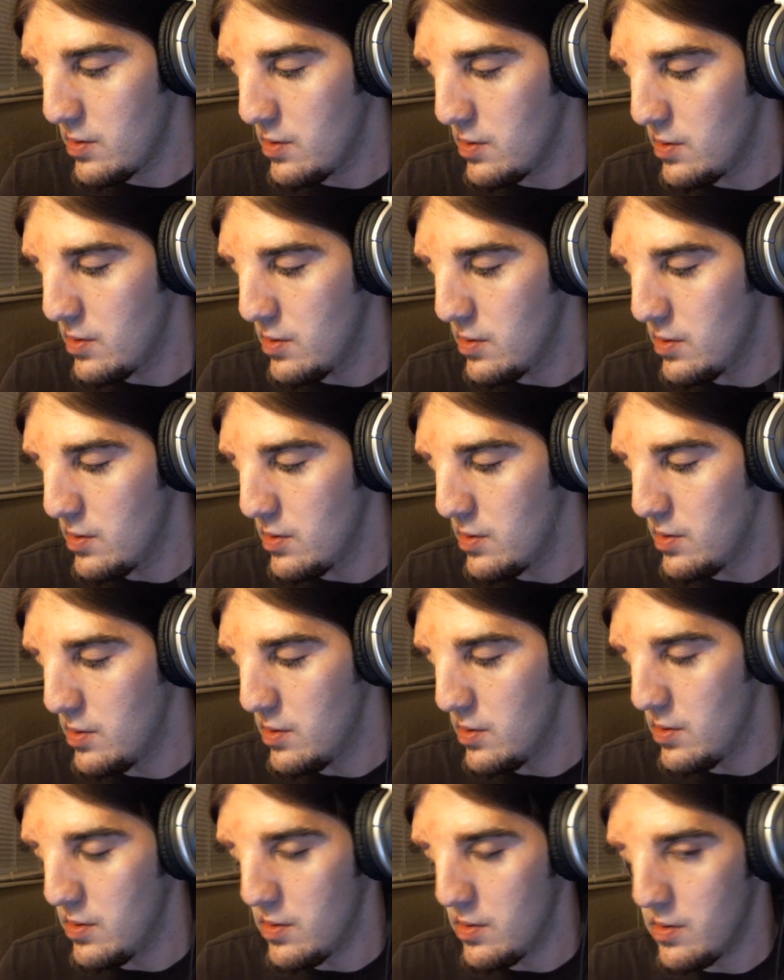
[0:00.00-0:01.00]
and
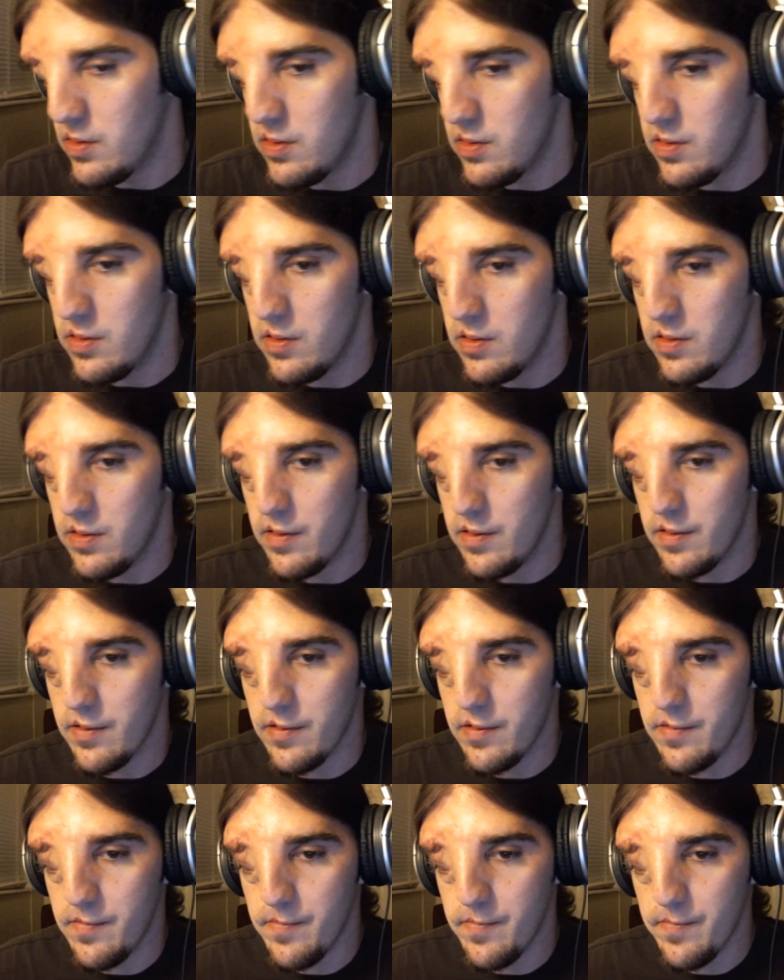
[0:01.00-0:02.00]
um,
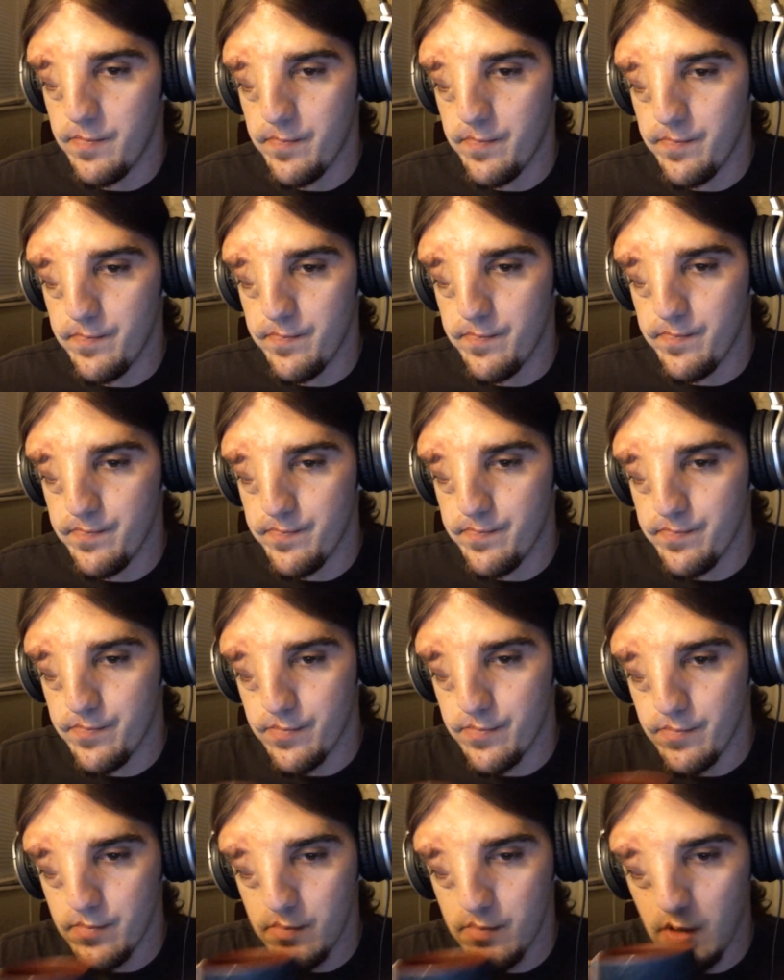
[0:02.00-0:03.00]
like the
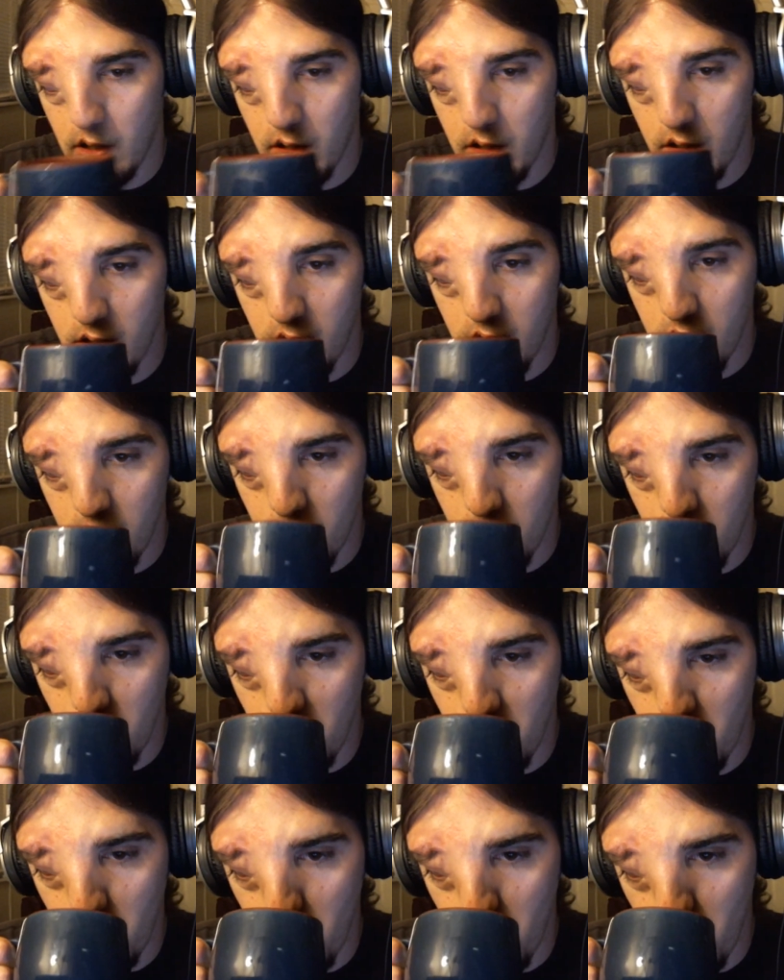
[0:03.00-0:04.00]
people,
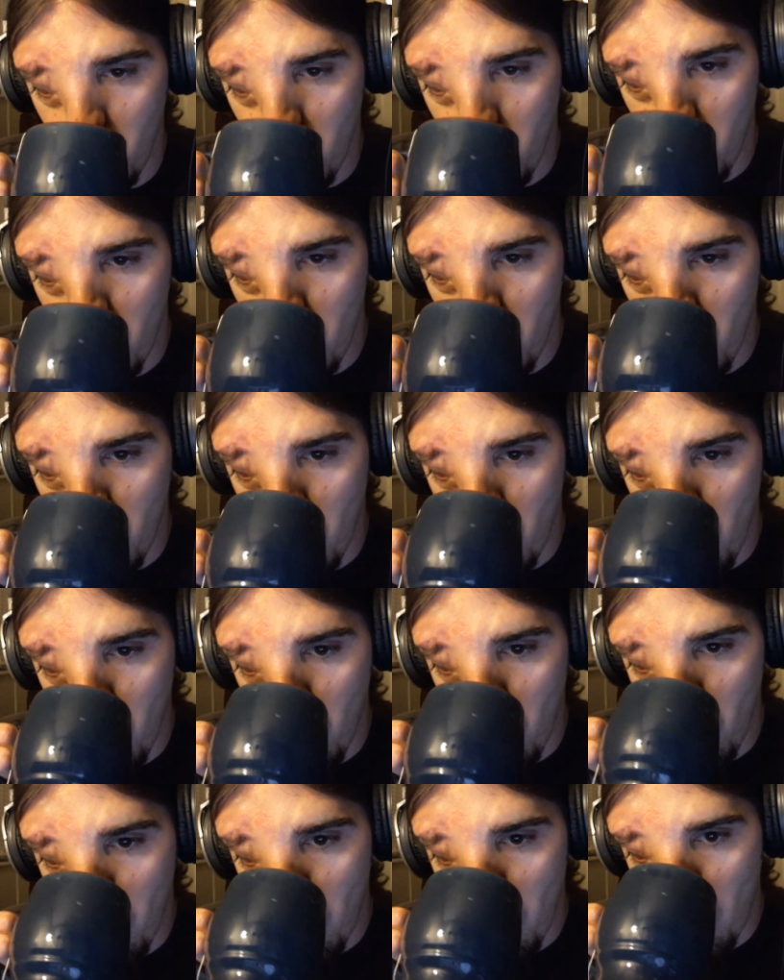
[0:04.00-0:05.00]
like the
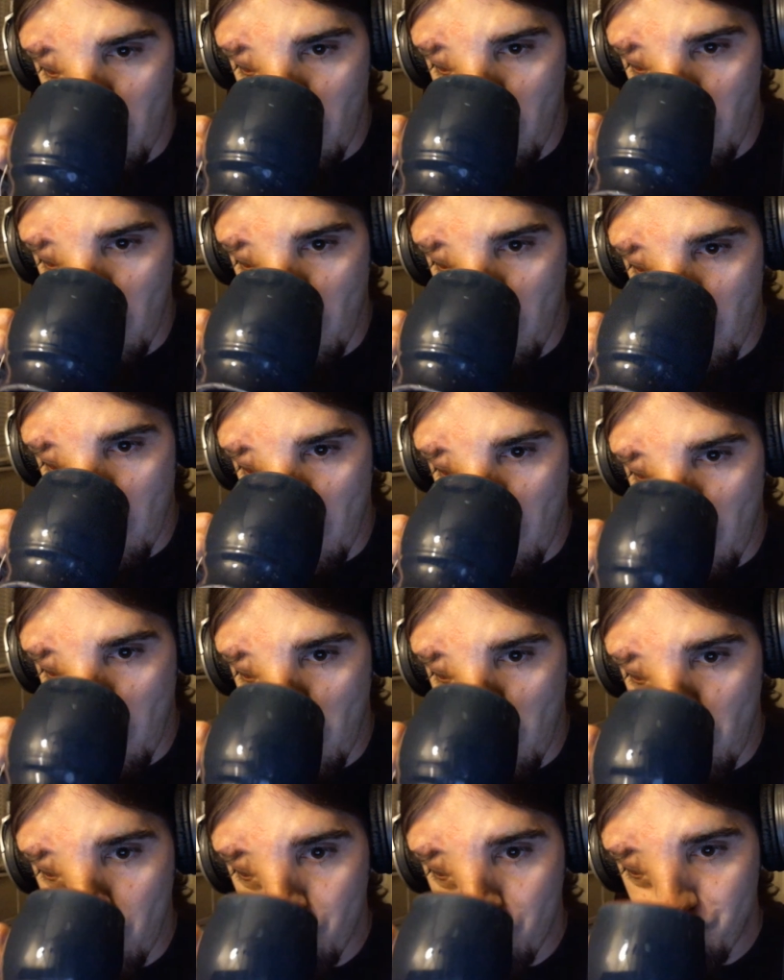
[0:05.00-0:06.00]
ambiance of the
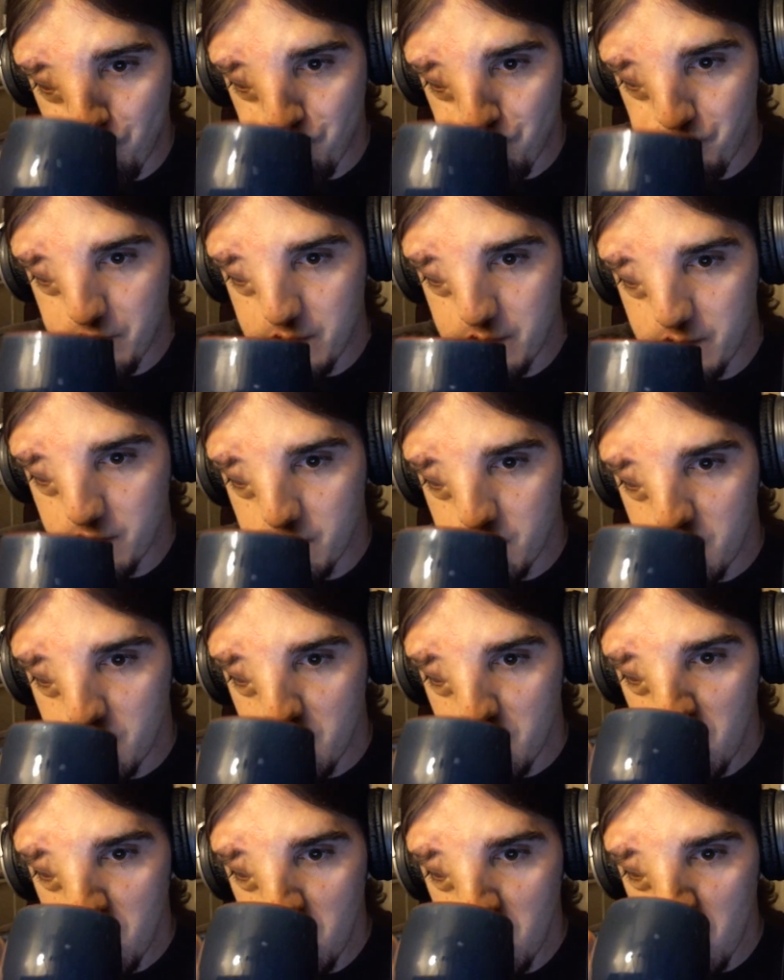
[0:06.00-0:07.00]
people chatting
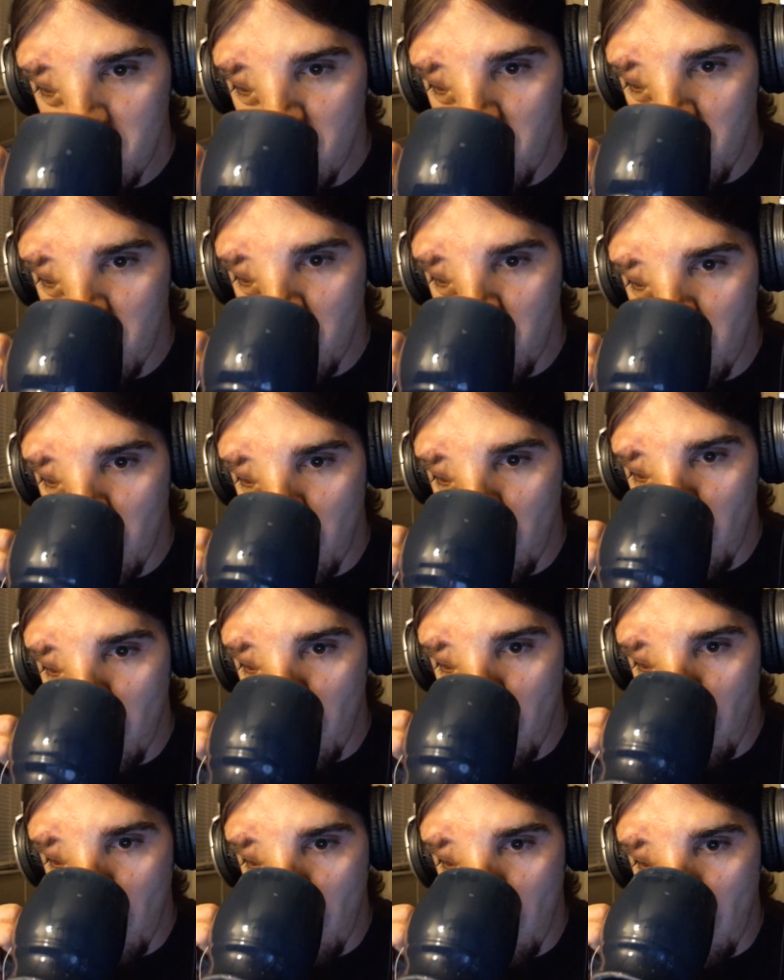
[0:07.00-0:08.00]
throughout the
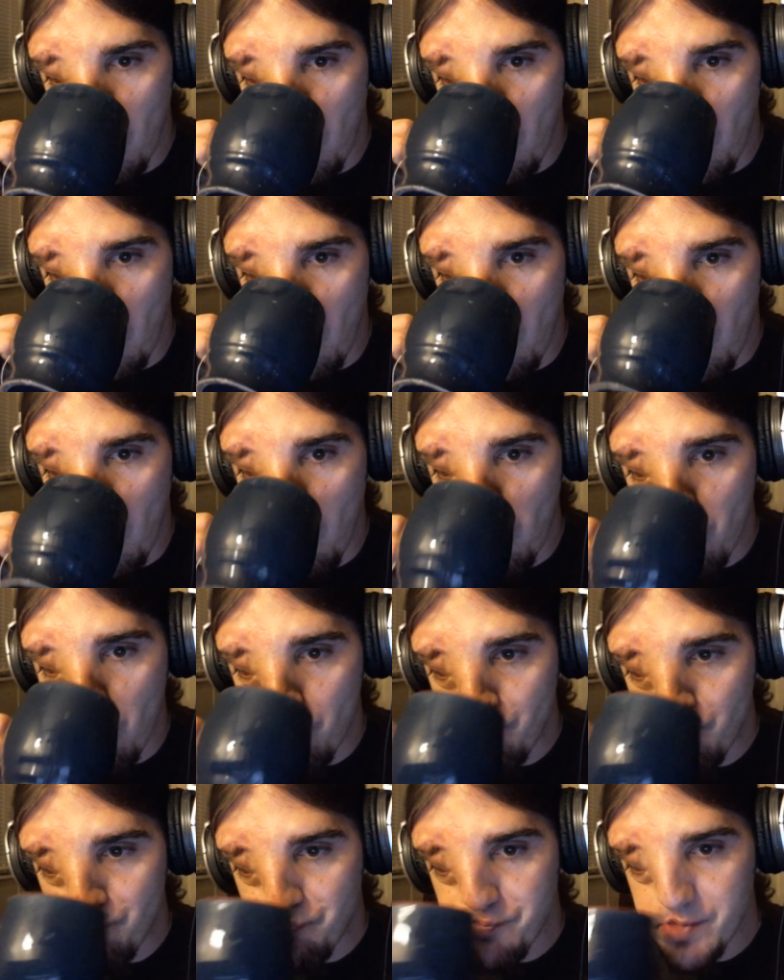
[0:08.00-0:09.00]
city is like
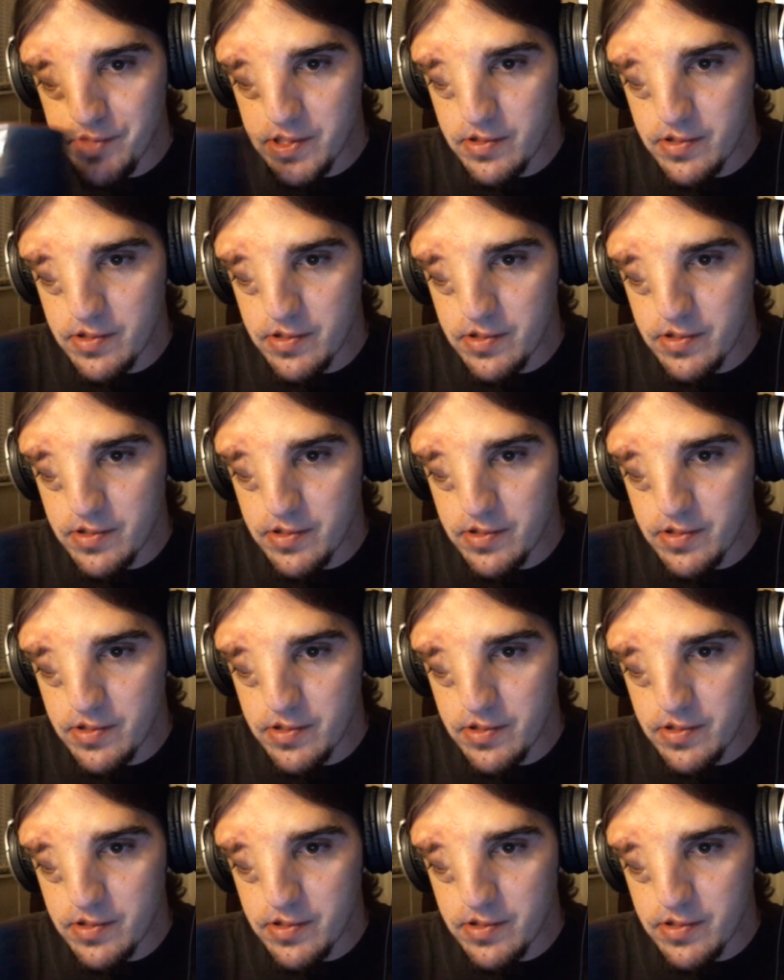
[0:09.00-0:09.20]
more